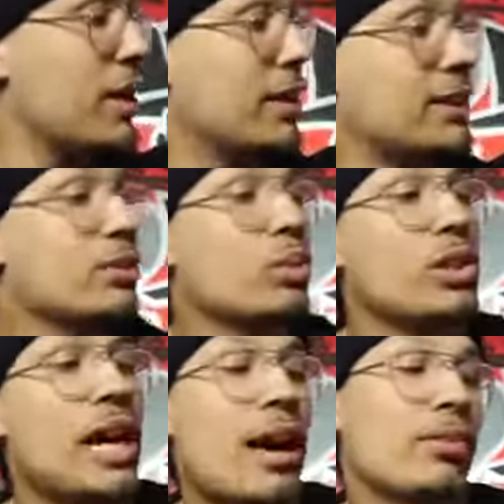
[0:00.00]
This is where
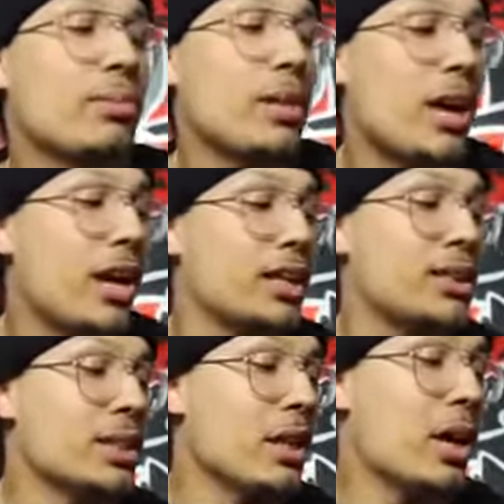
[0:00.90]
you have to be
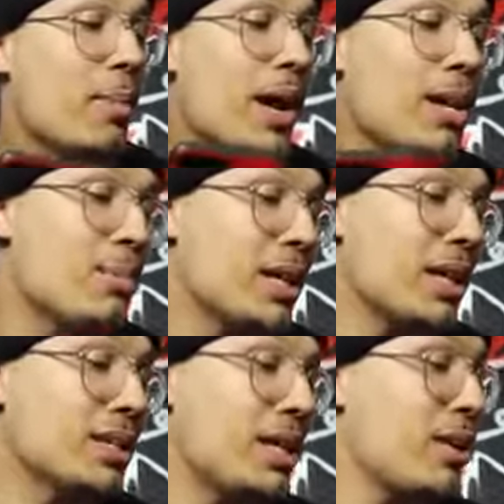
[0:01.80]
honest about it,
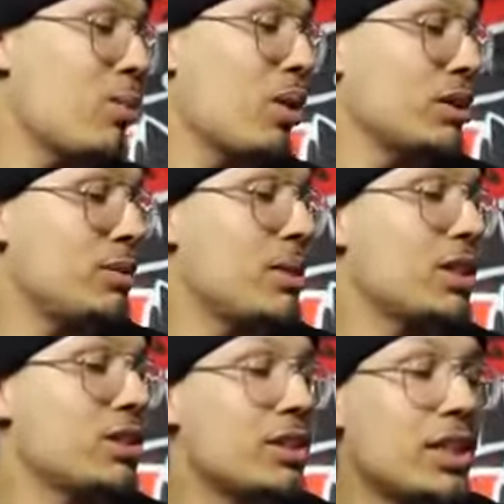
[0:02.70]
because they want to make
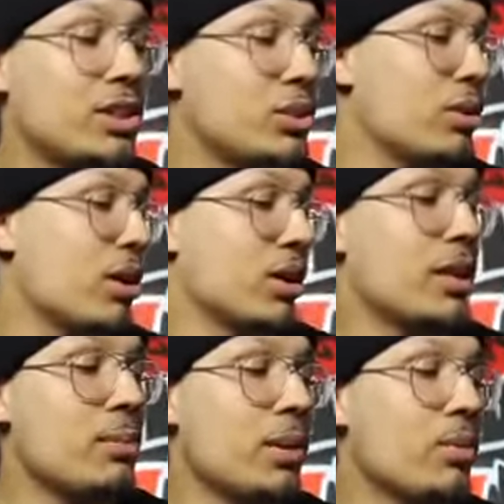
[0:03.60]
sure that you are
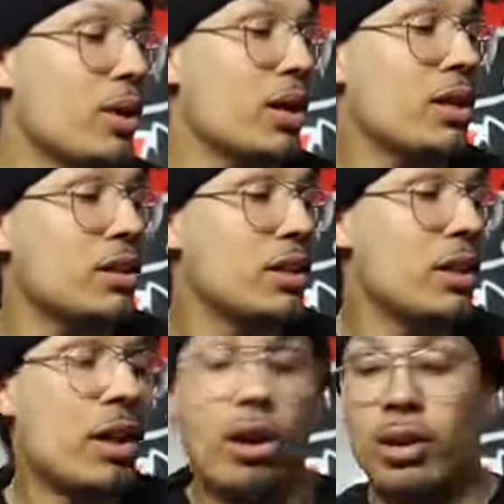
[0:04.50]
keeping it 100
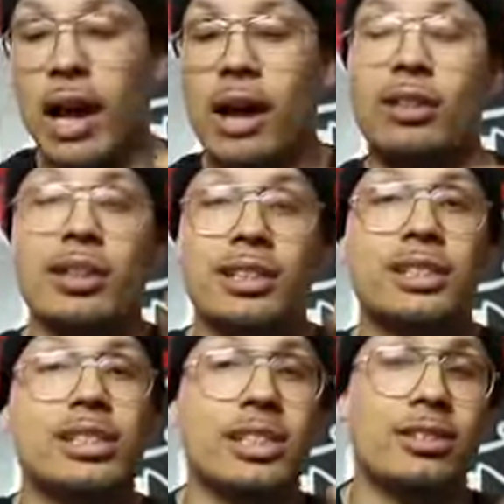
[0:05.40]
on how the
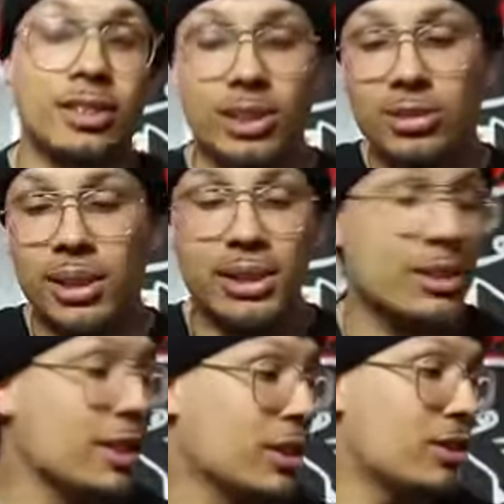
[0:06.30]
condition of the shoe
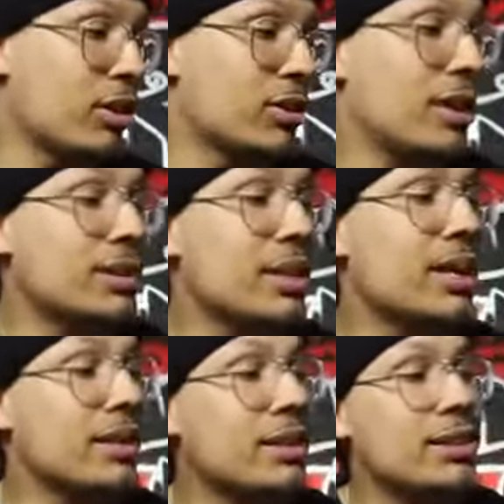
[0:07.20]
is. So things
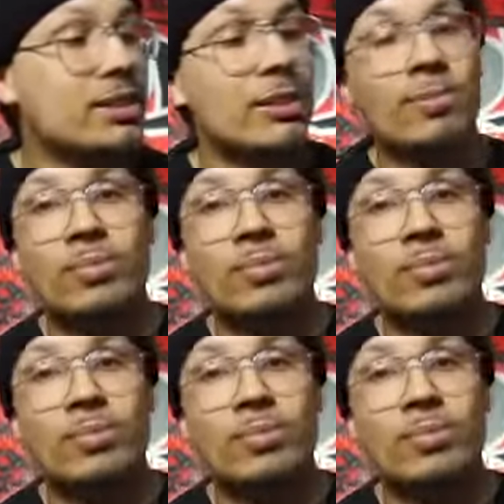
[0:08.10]
like this